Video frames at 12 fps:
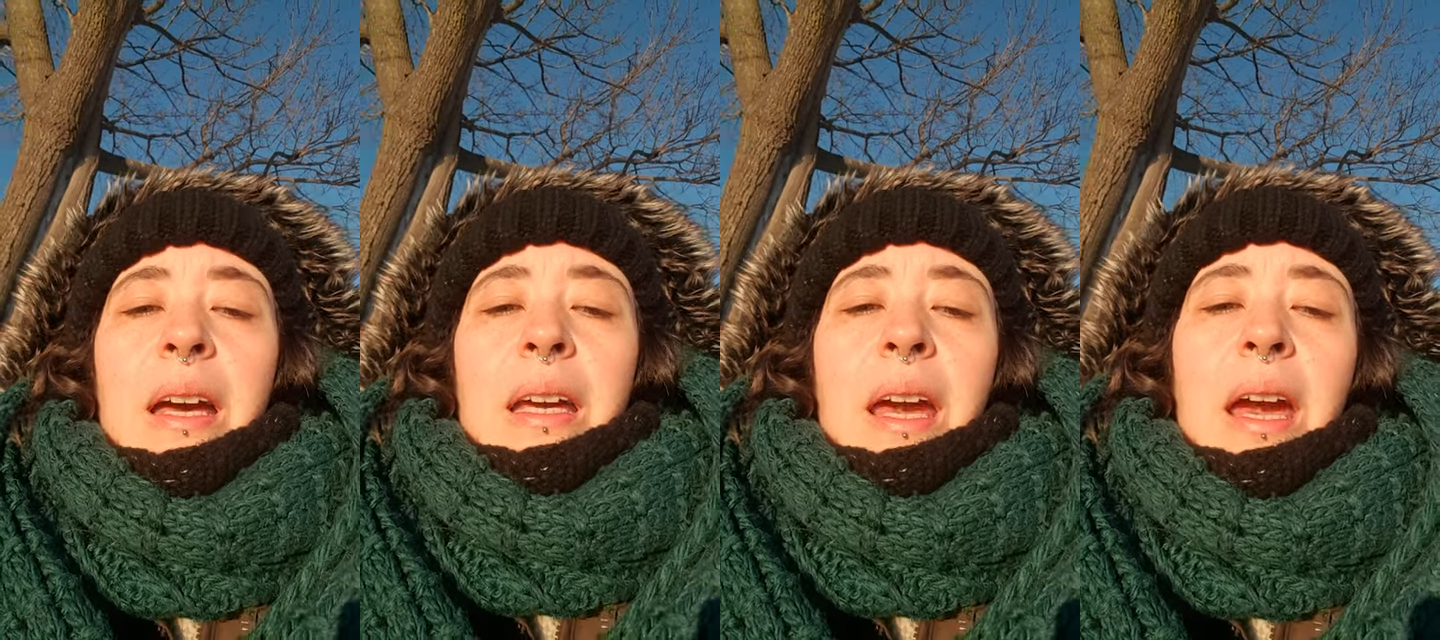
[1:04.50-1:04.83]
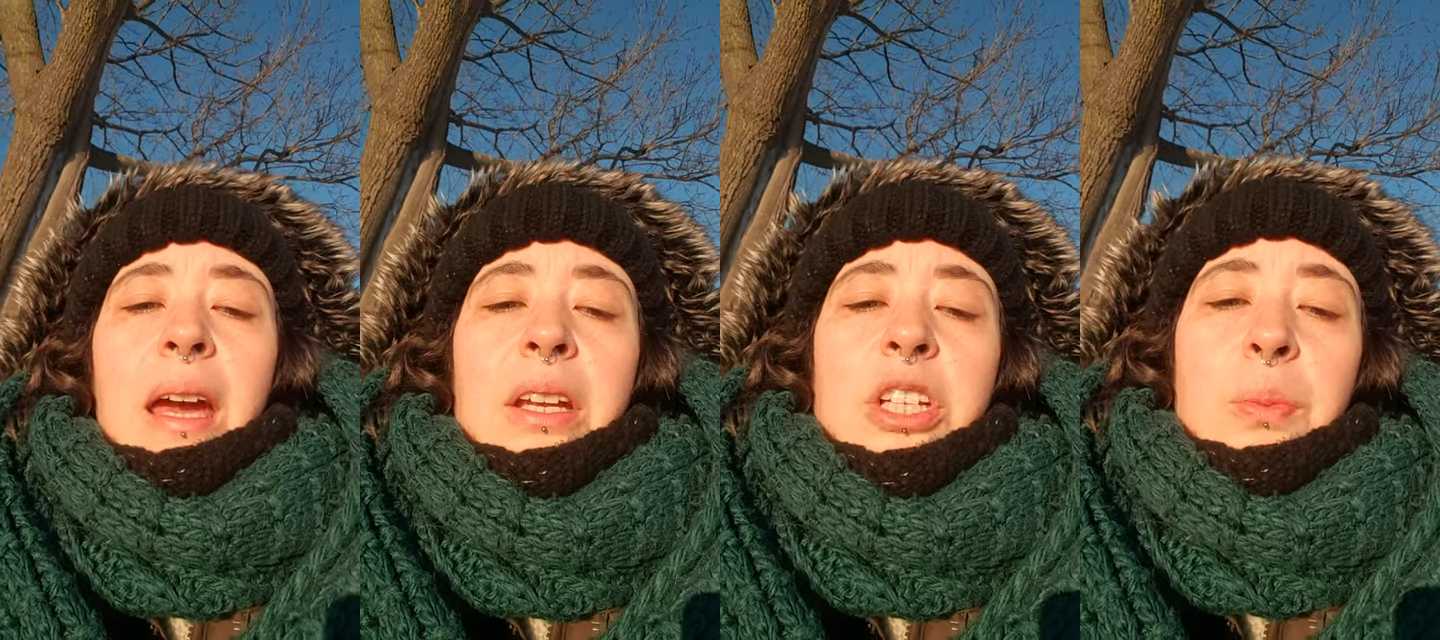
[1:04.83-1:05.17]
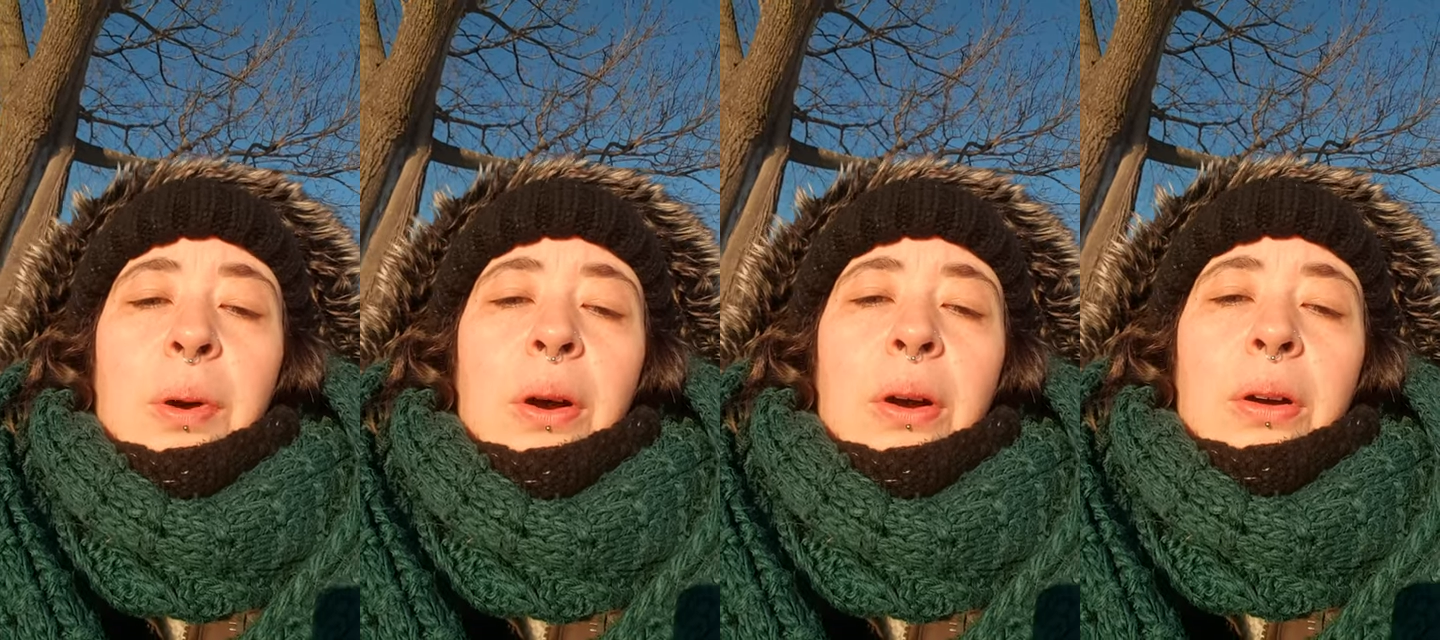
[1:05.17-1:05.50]
Caged
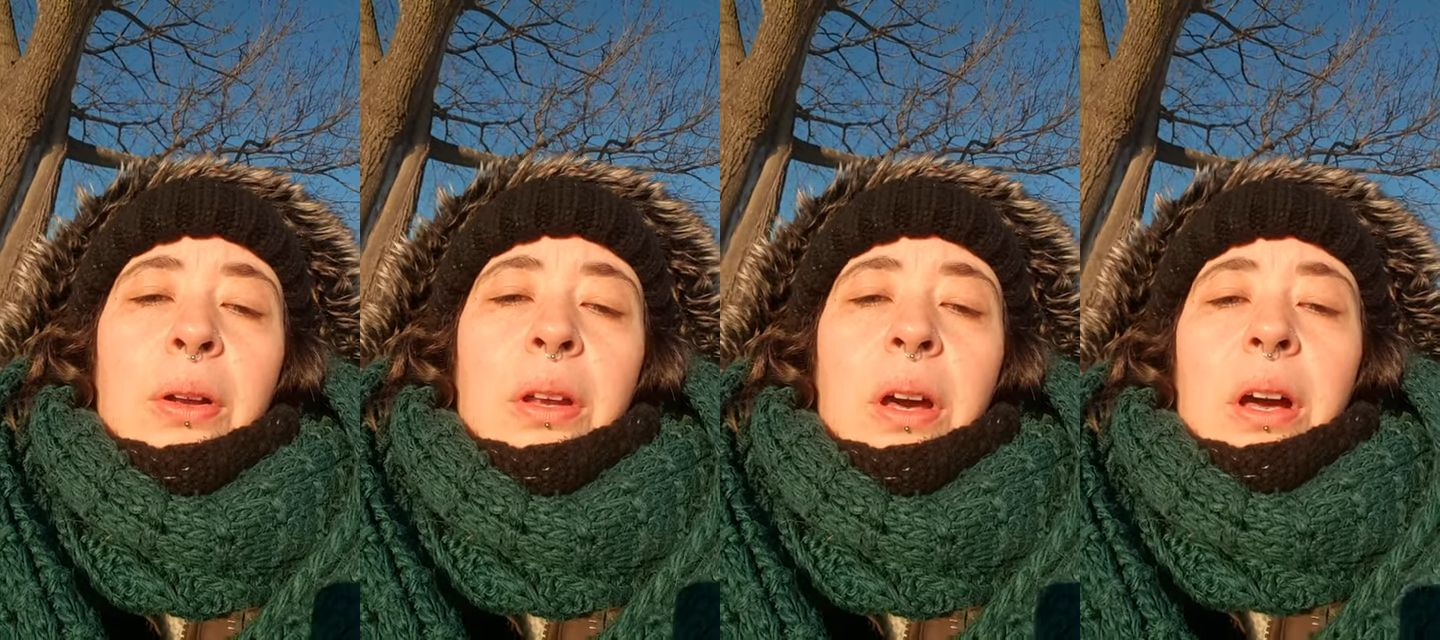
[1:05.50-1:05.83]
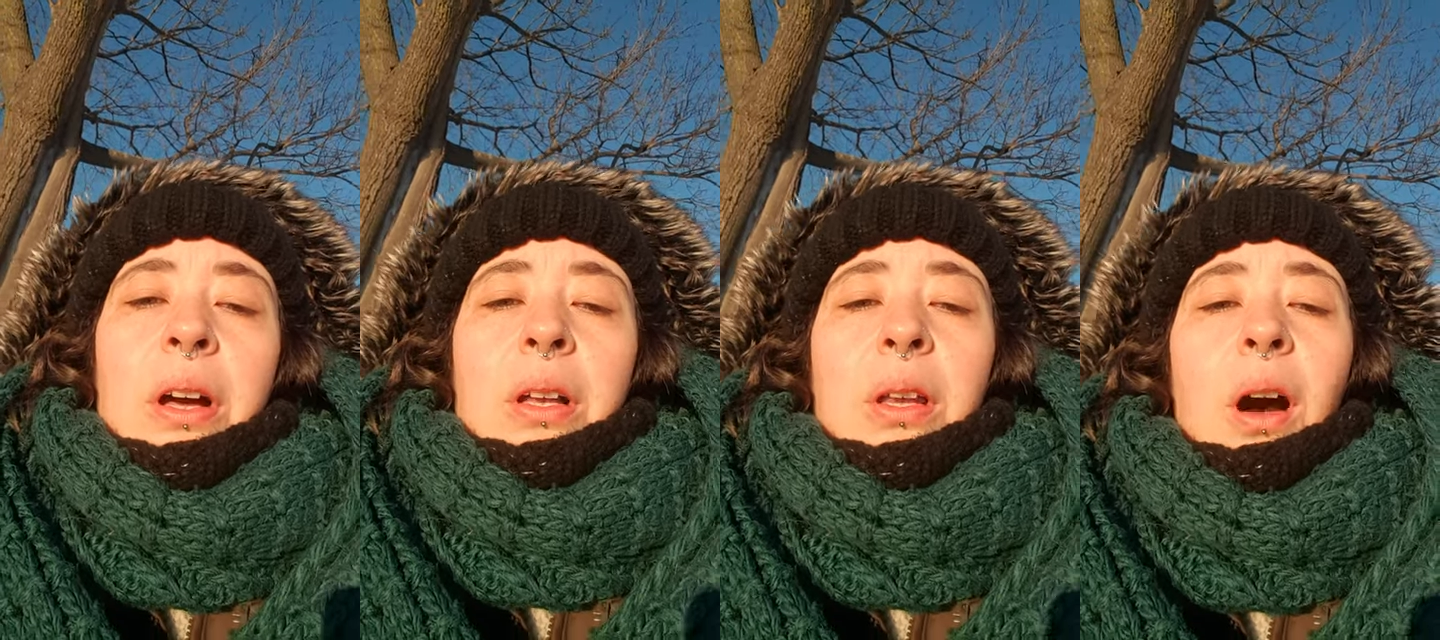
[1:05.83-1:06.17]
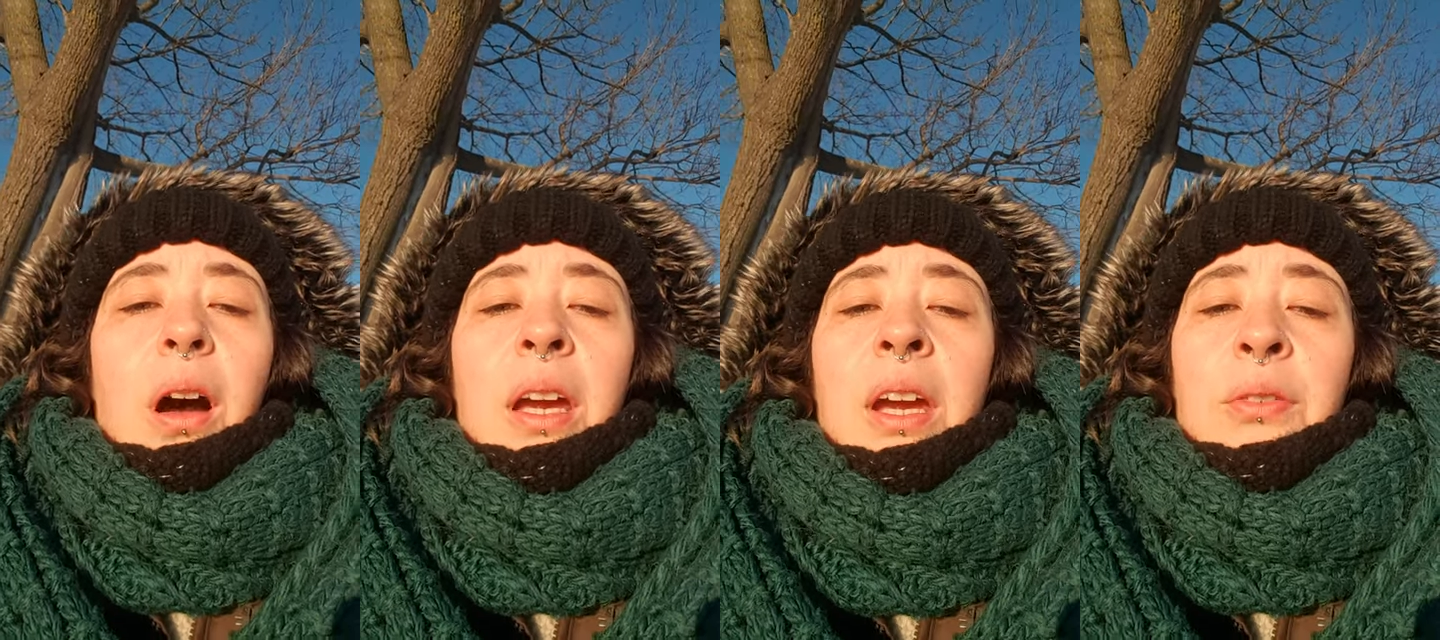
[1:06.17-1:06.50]
bird
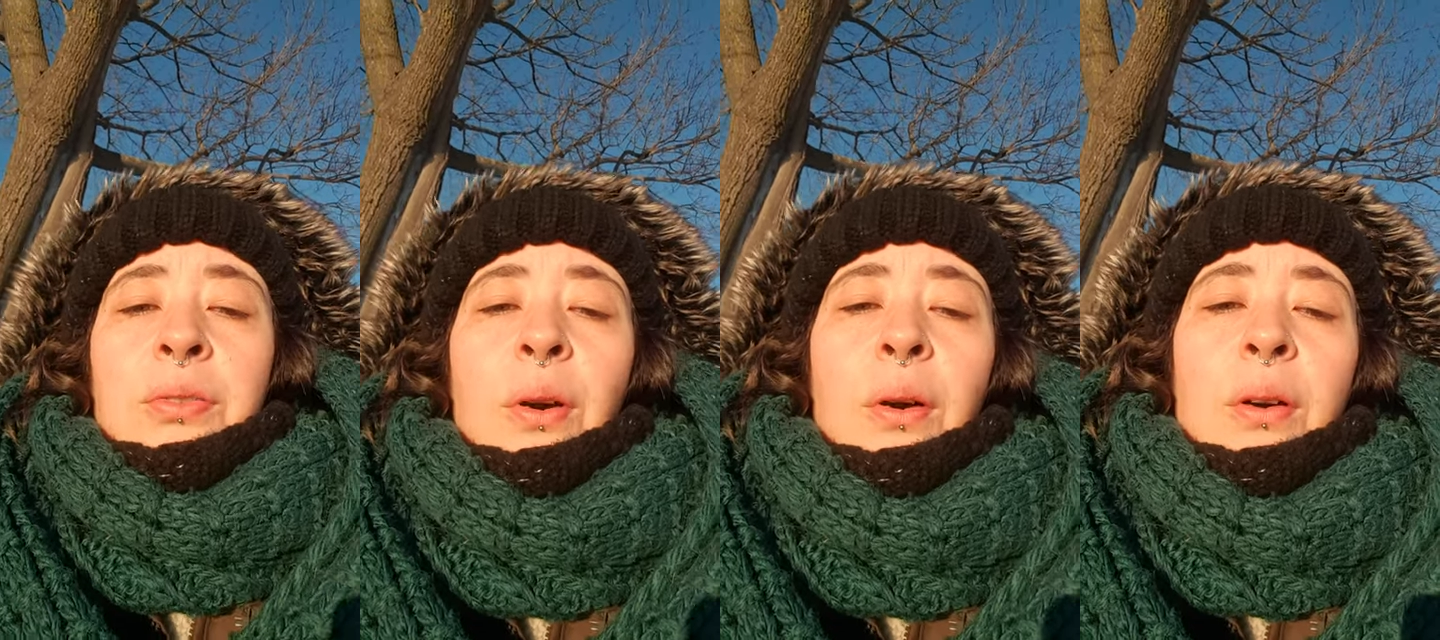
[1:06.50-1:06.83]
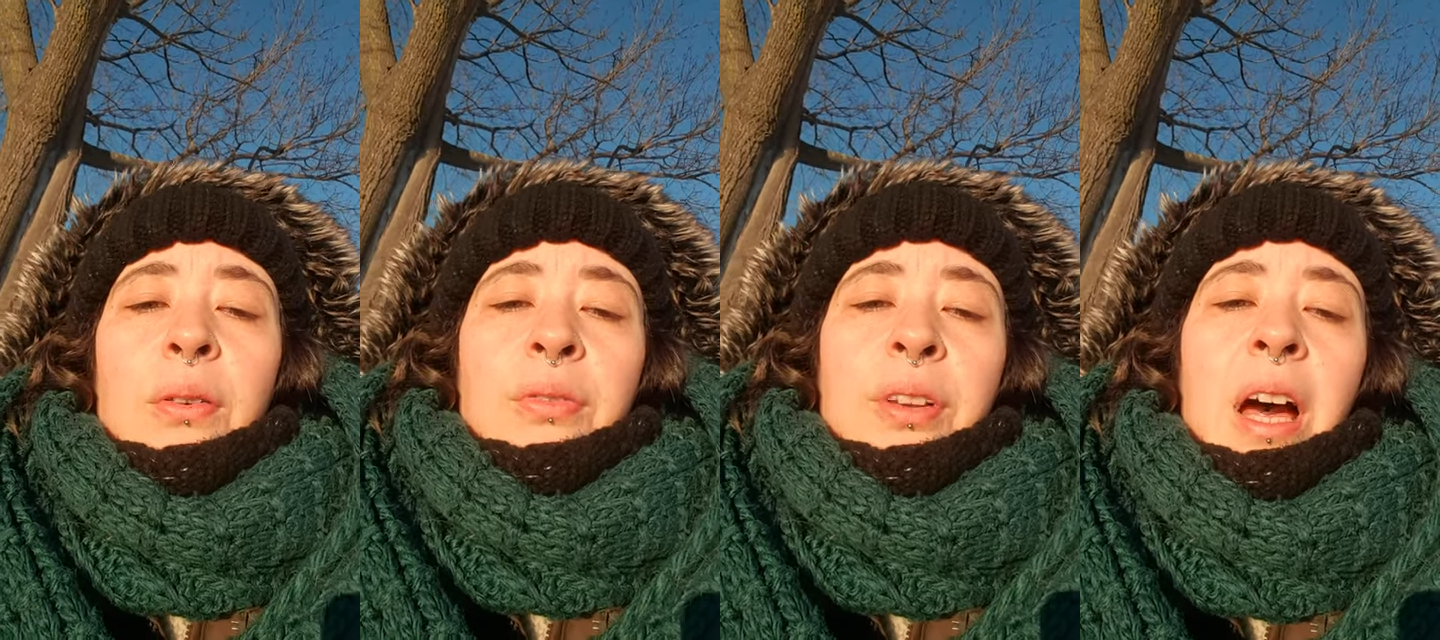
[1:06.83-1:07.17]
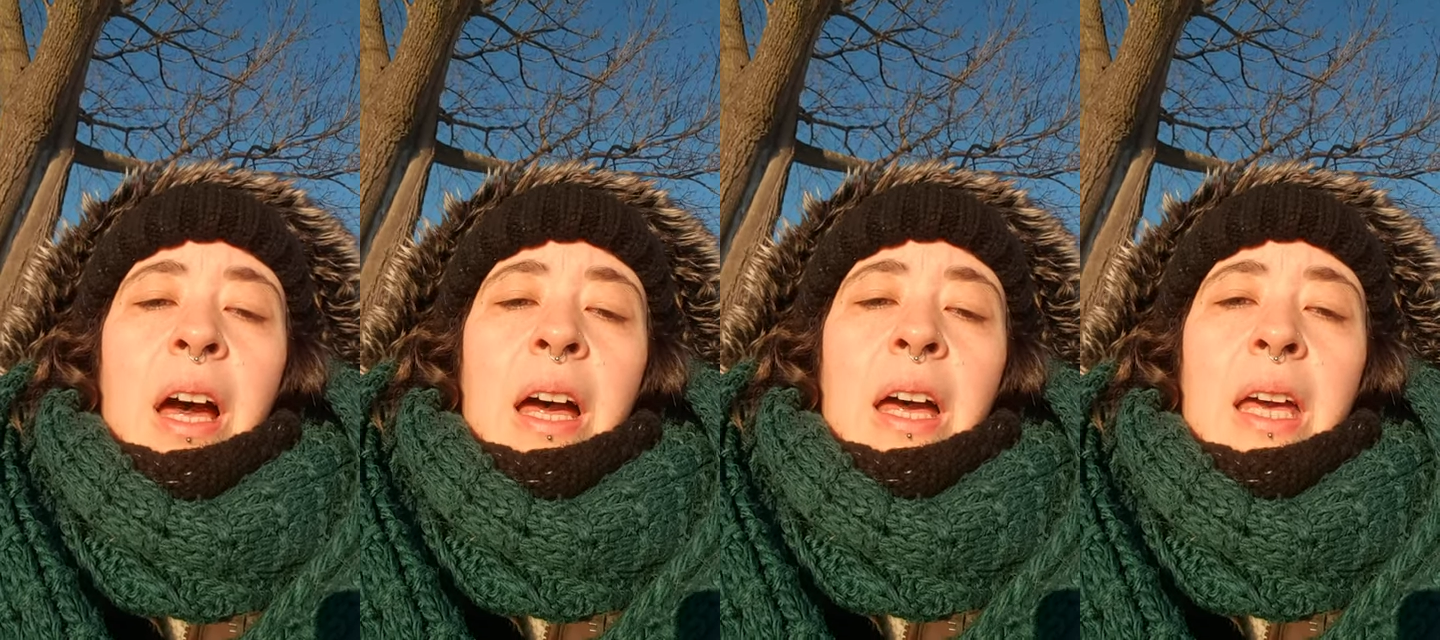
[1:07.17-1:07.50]
longing for
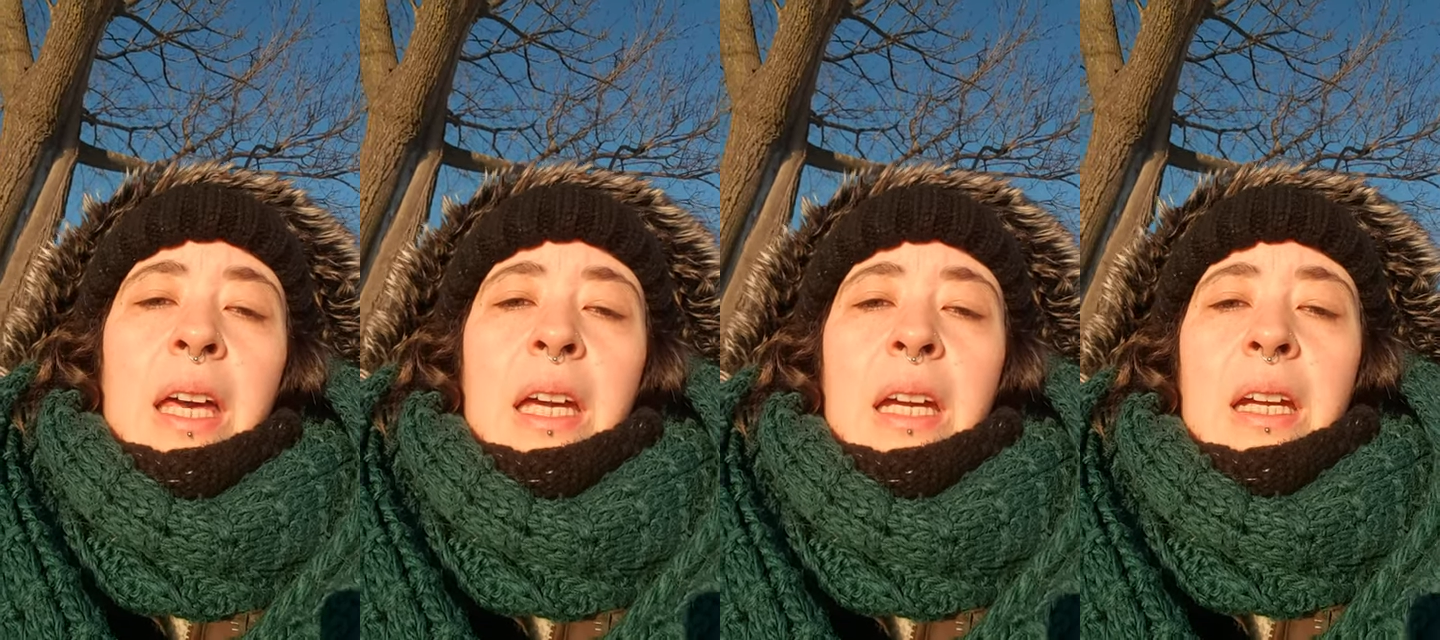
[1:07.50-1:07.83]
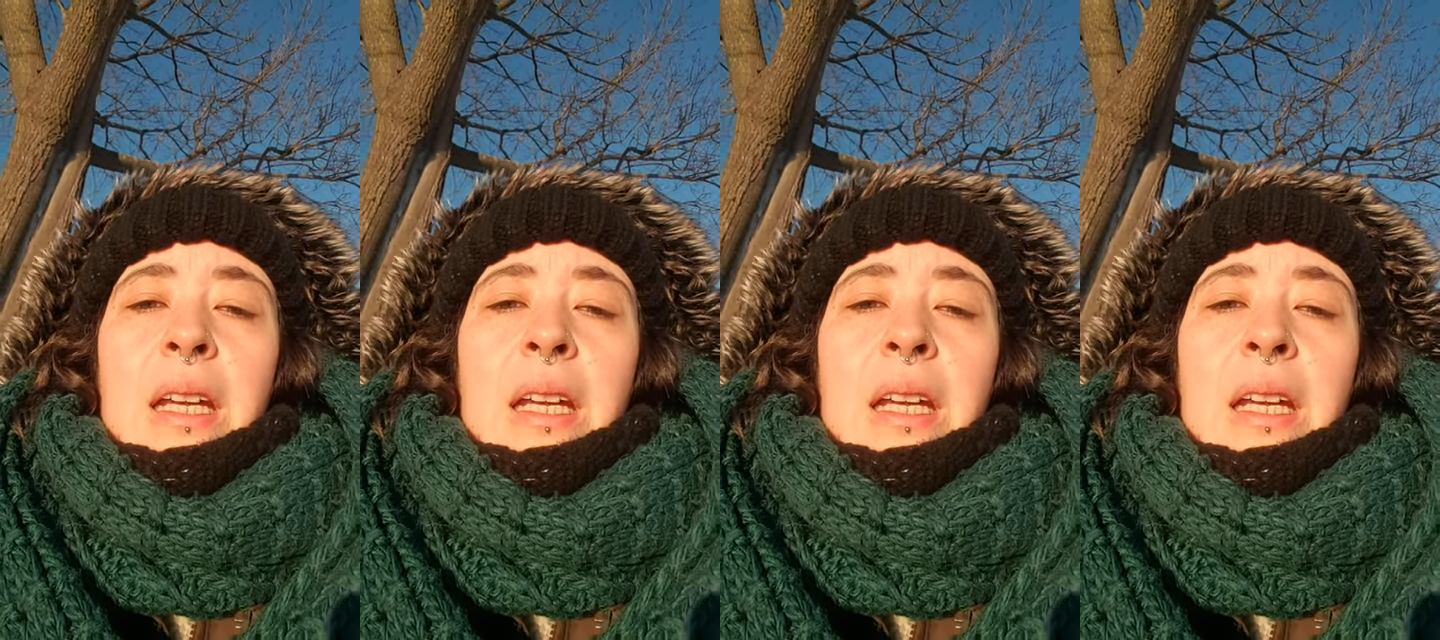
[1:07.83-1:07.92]
flight,